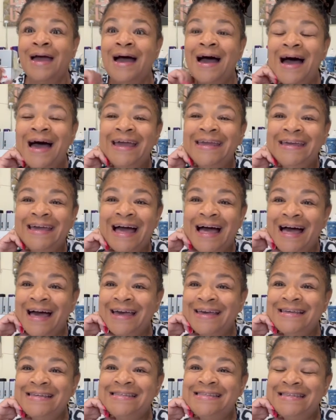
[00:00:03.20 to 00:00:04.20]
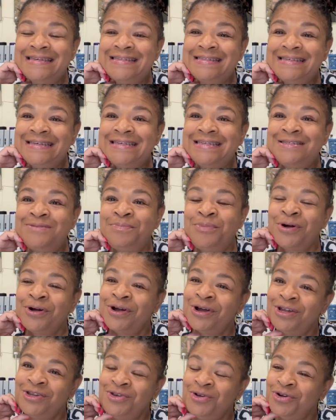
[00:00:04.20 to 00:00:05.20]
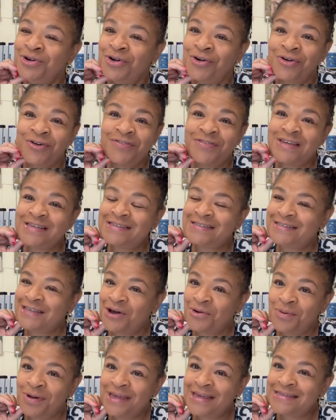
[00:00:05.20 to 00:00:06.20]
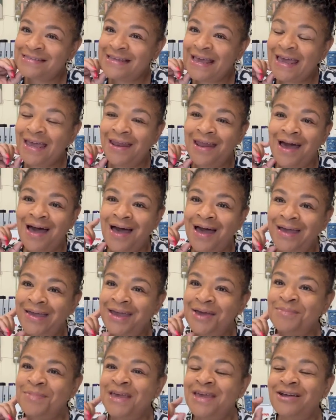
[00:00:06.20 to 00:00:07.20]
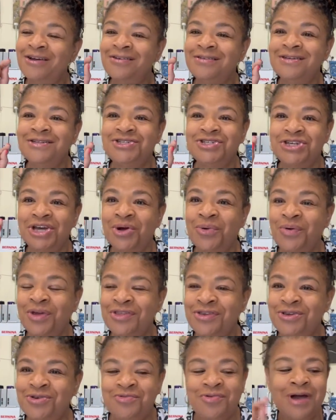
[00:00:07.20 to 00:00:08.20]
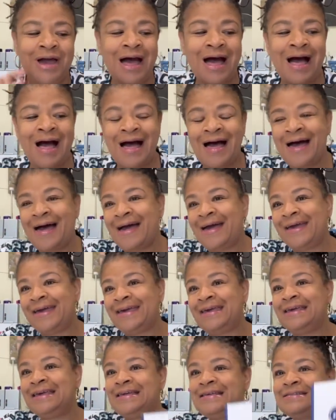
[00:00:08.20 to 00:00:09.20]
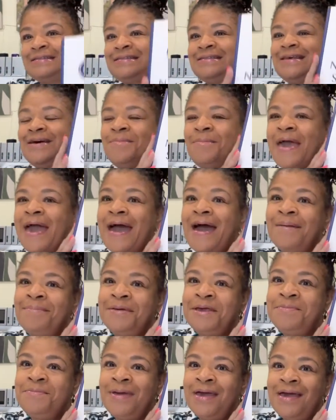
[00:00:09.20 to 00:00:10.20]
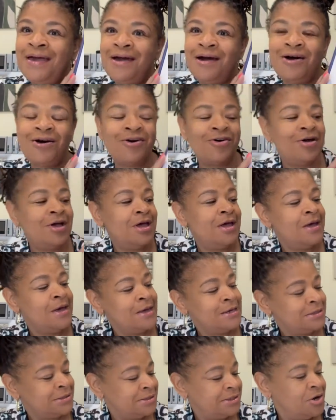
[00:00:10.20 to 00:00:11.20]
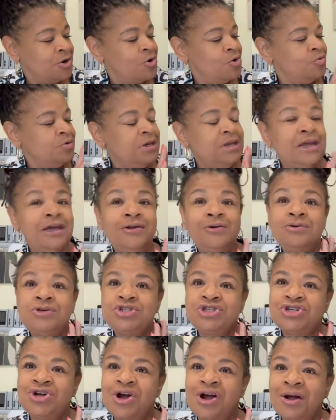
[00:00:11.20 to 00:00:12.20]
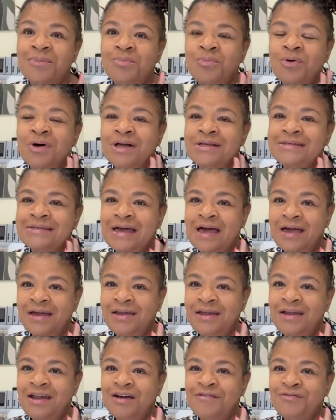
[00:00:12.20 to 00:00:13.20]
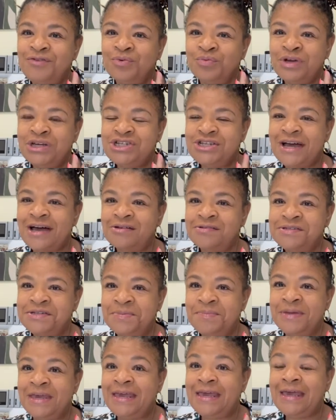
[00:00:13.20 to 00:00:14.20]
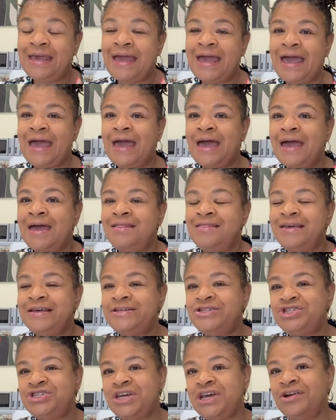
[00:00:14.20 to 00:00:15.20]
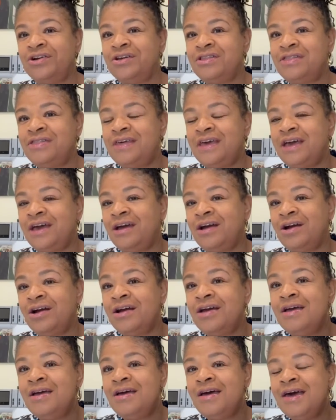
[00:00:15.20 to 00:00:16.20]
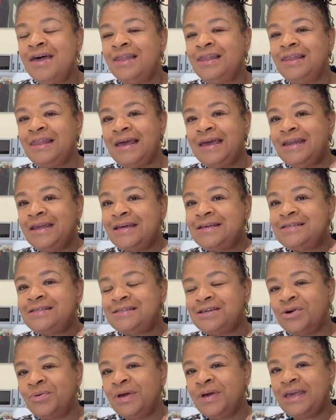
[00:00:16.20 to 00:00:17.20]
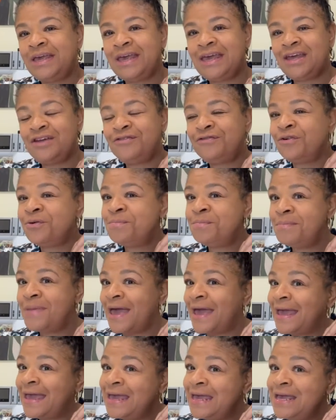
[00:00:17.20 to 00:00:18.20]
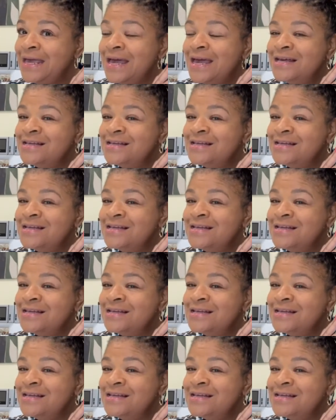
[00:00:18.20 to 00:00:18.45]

Hi guys, this is Byrd, your curvy sewist, and I am here to share with you guys some happy mail. So Needle Sharp was kind enough to reach out to me and they shared their latest sewing kit for May.